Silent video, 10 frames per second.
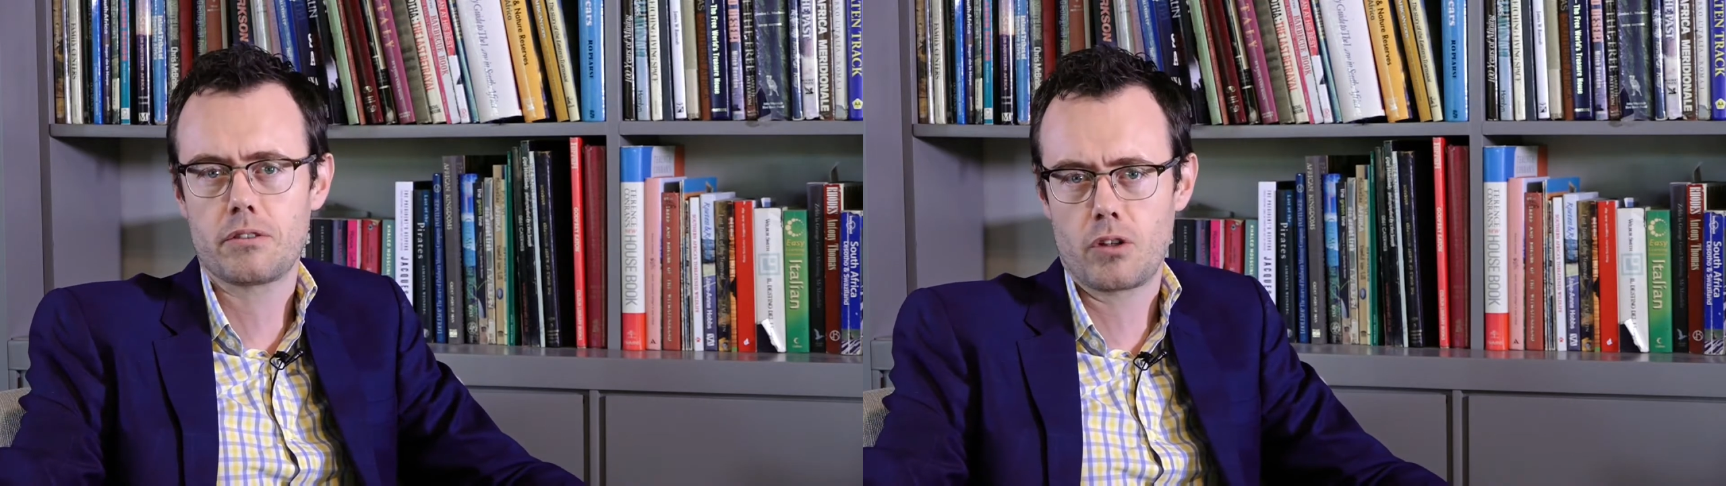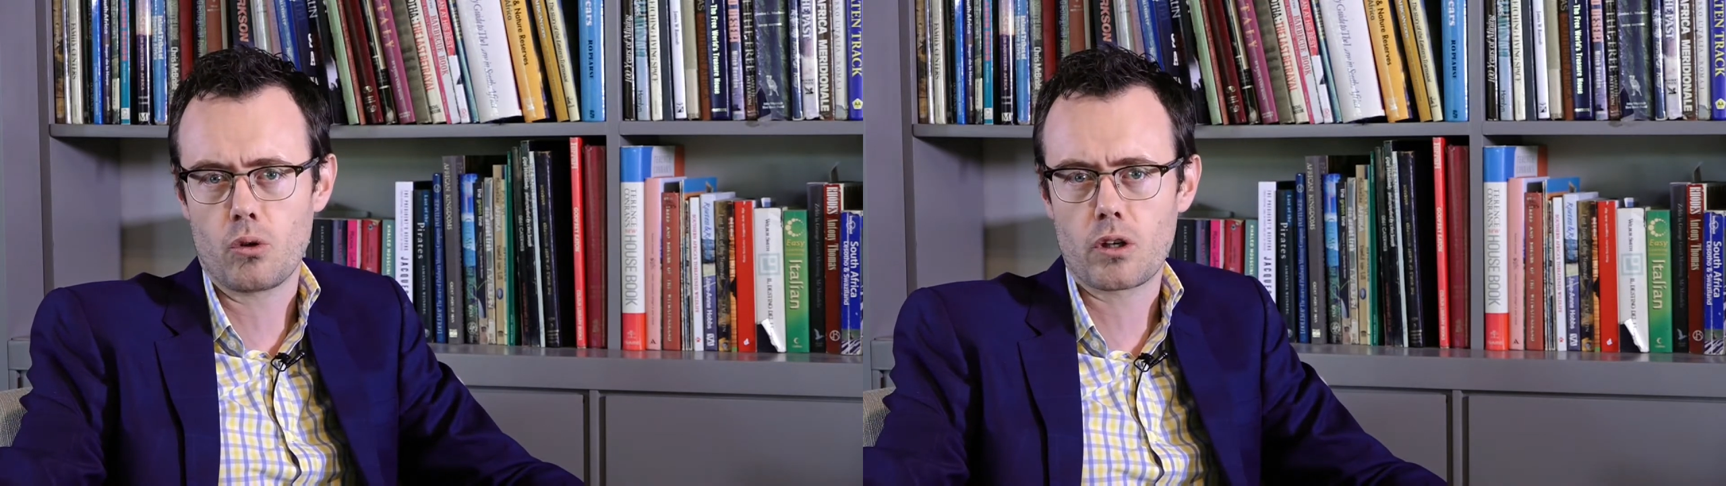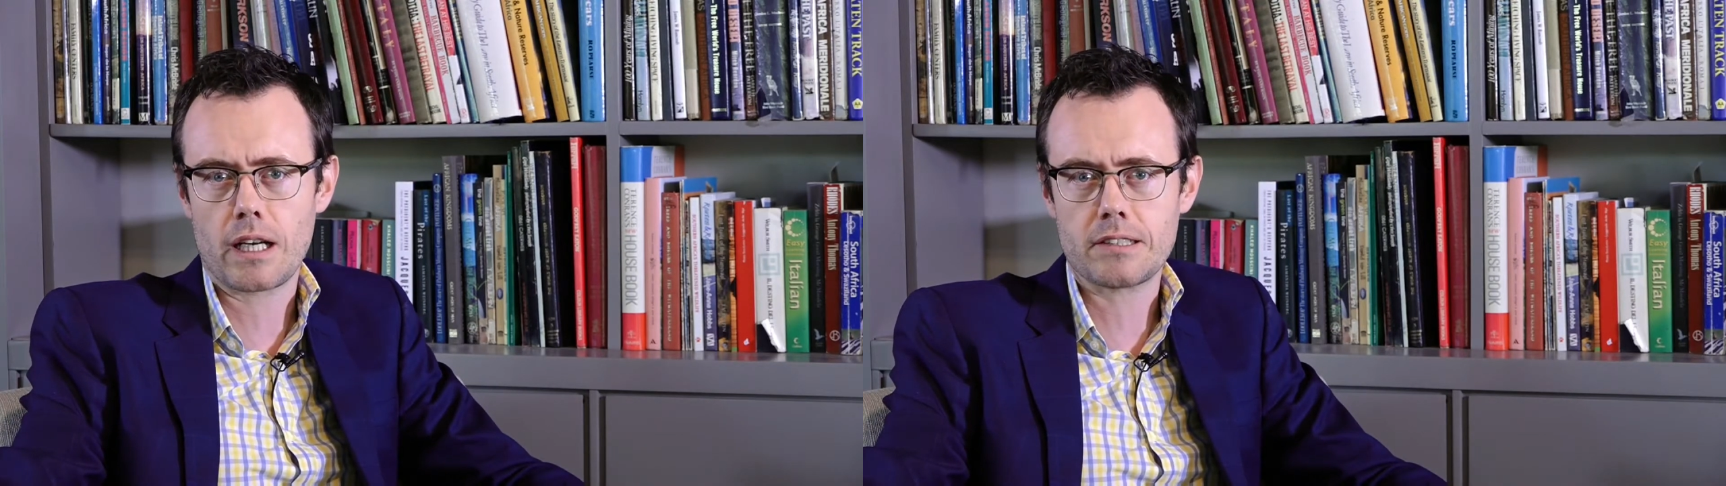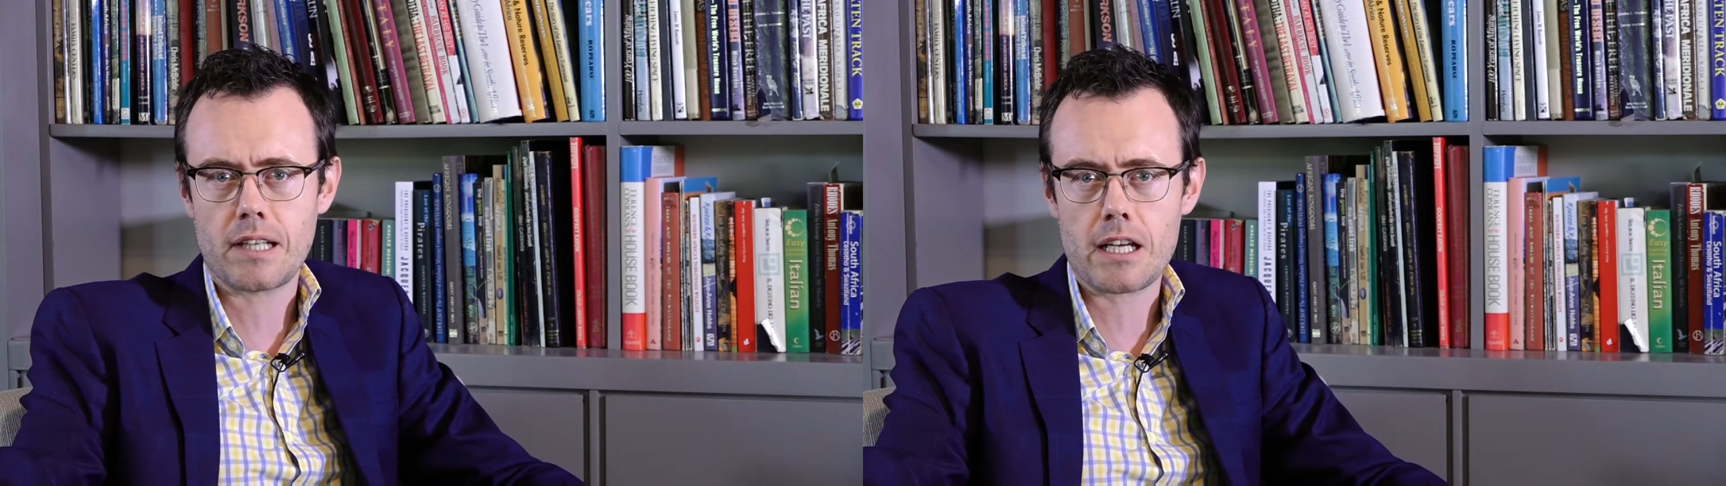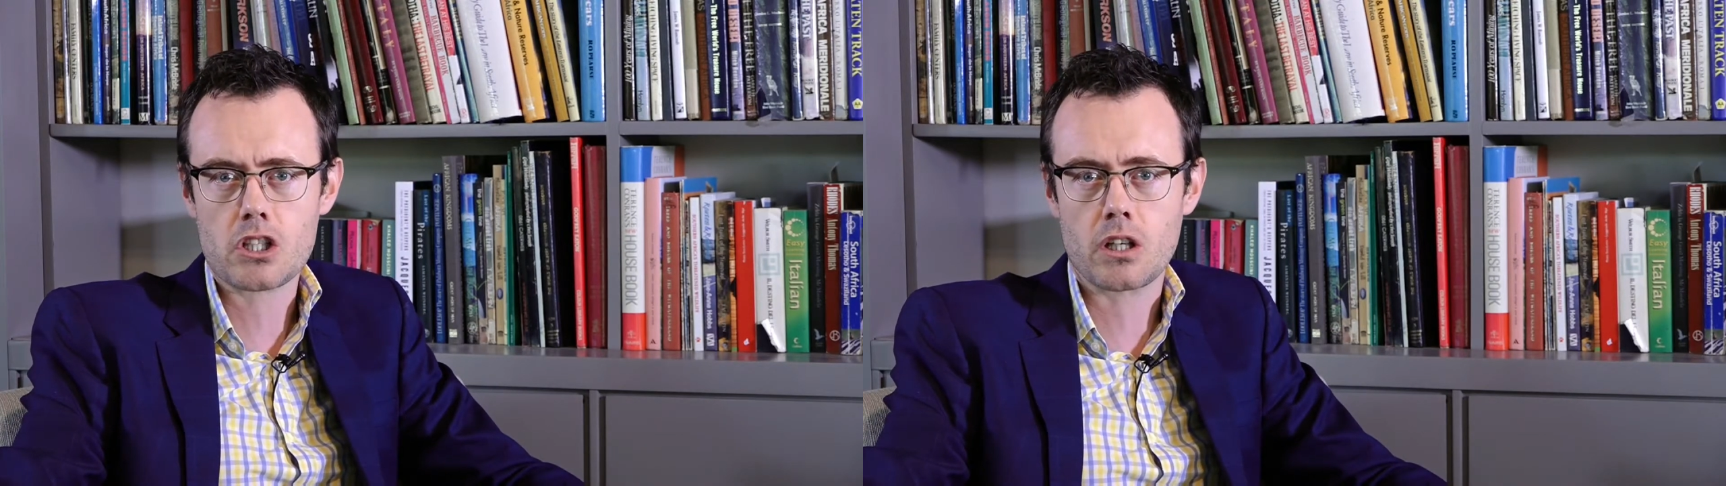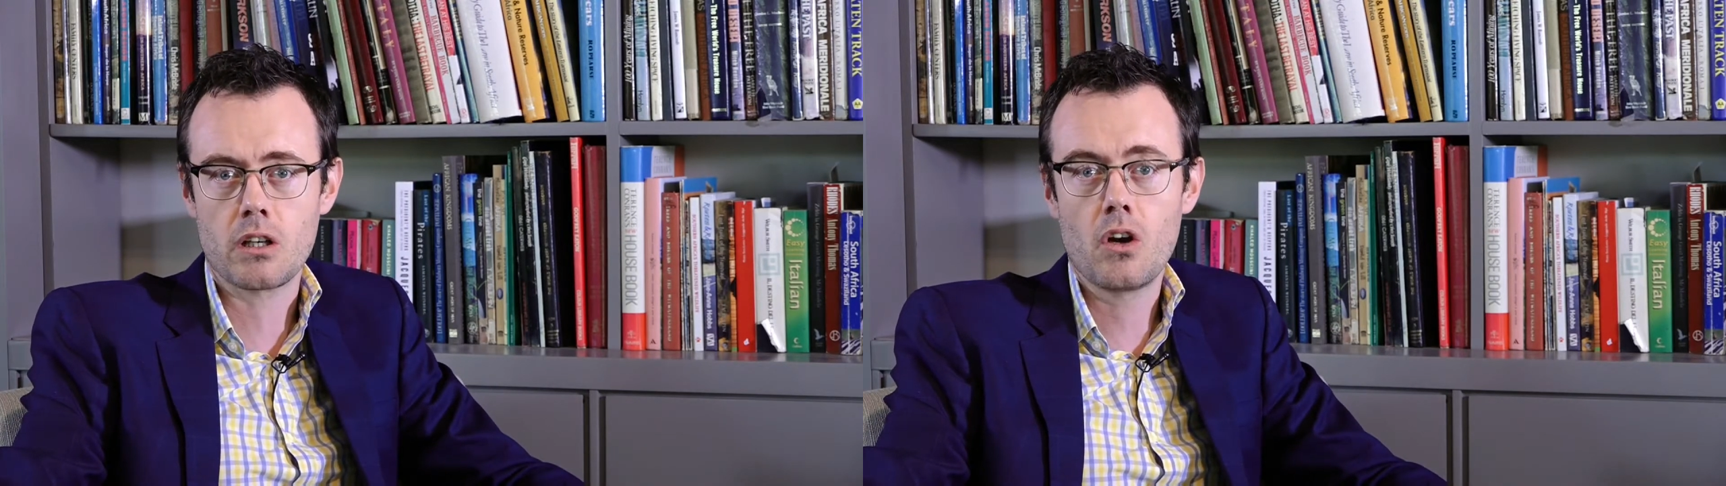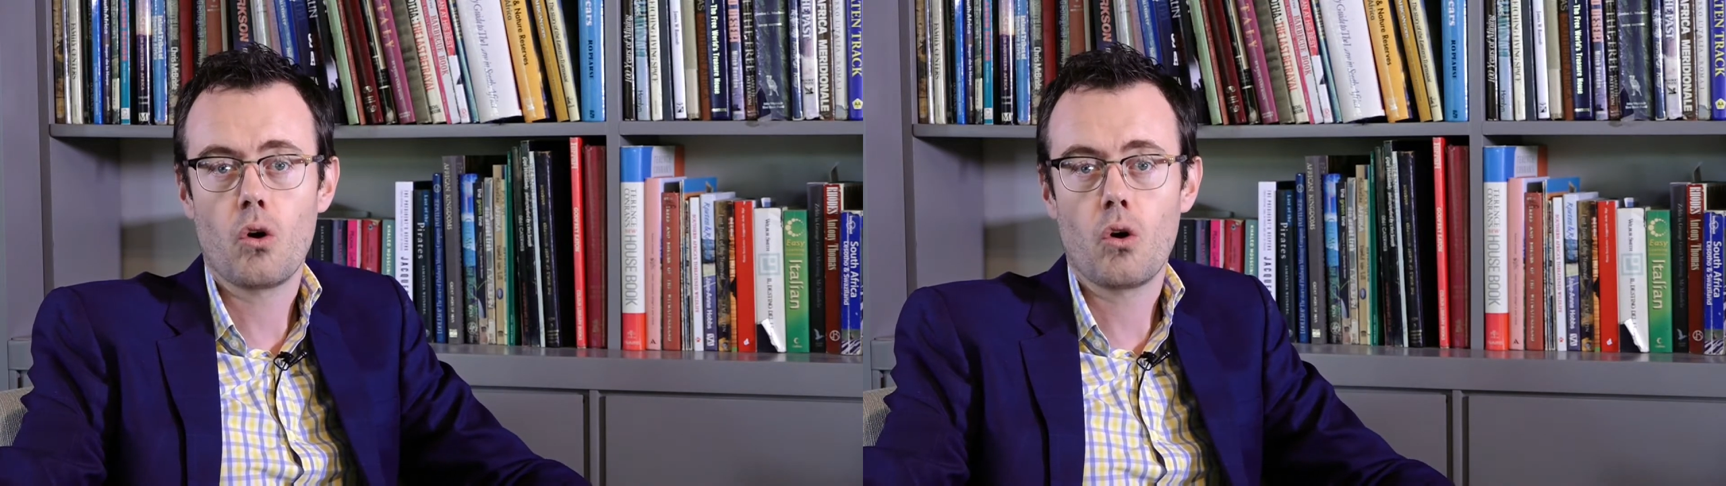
of the organization